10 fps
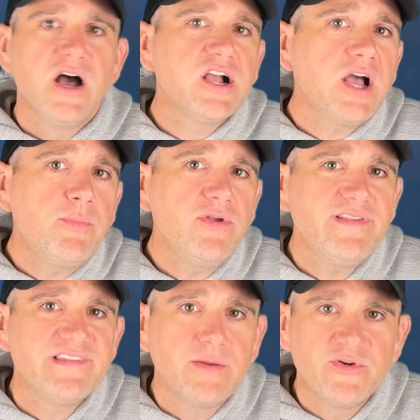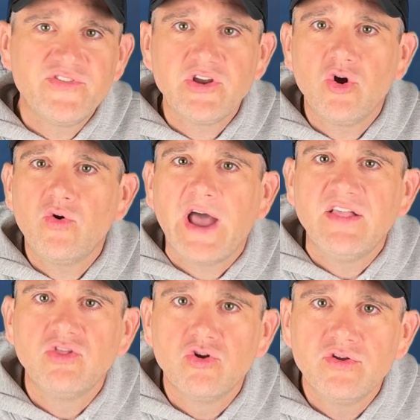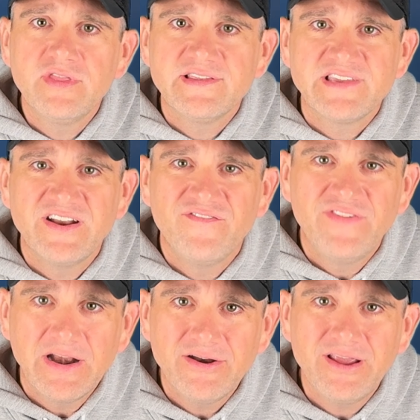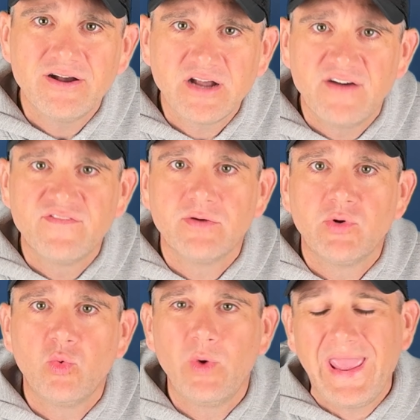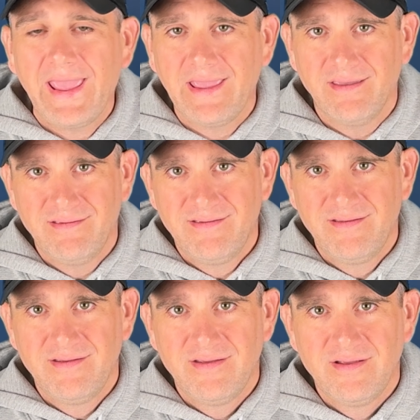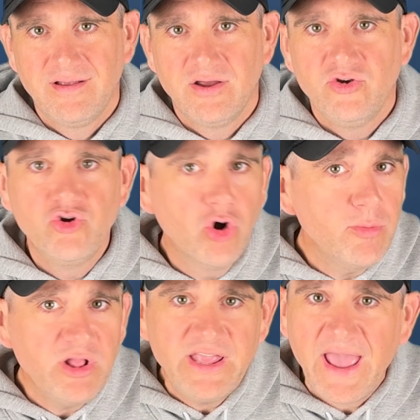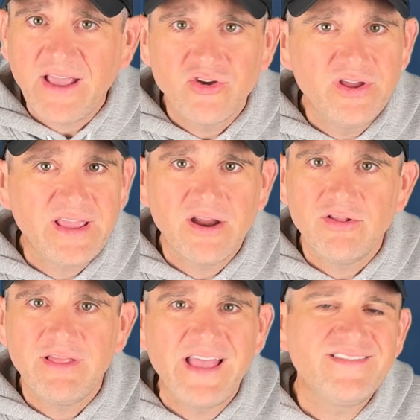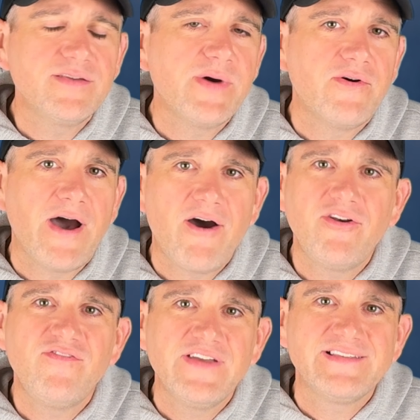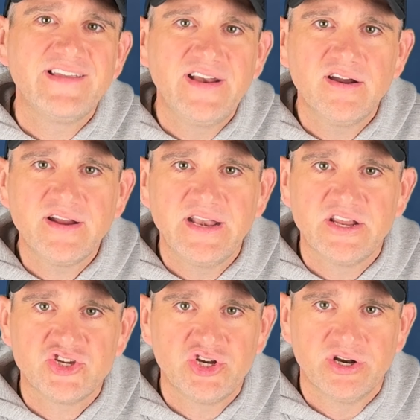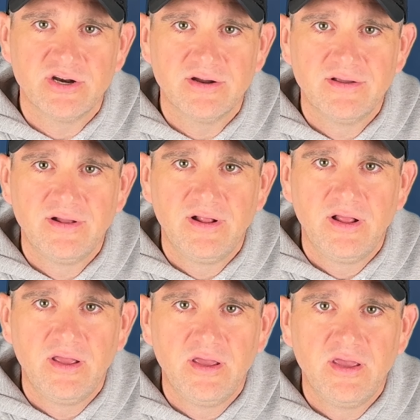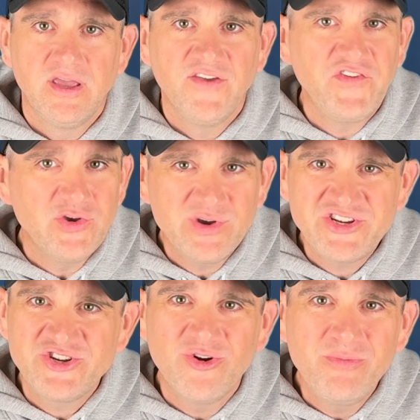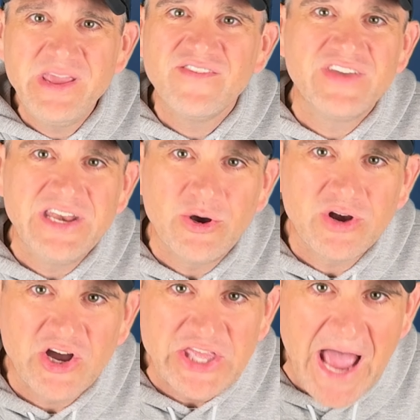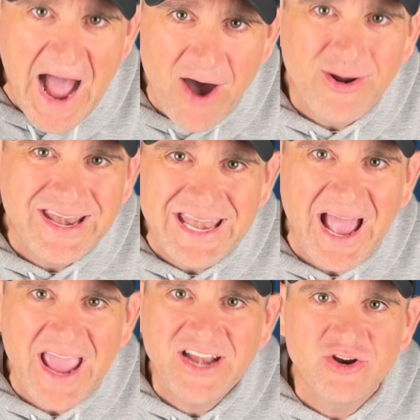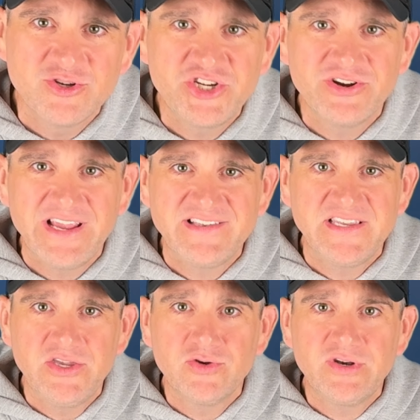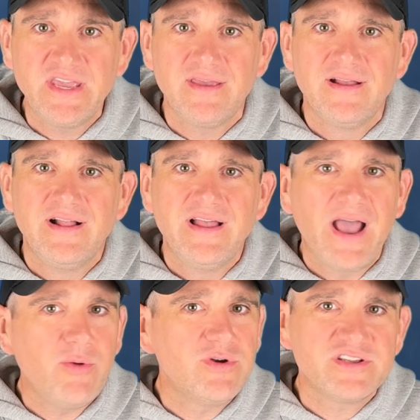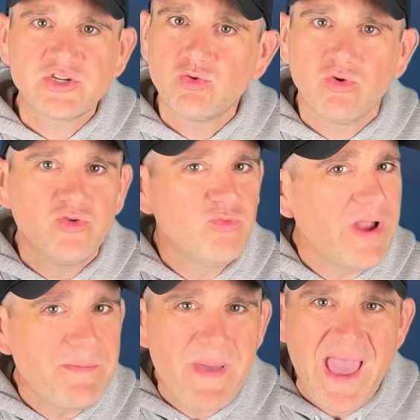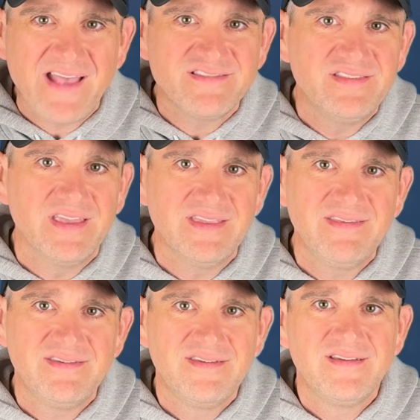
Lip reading: A couple of summers ago, I learned this in a very uncomfortable way. Normally, I couldn't care less about how to fix an air conditioner. If you had shown me a video called How to Diagnose Your AC Unit, I would have scrolled right past it.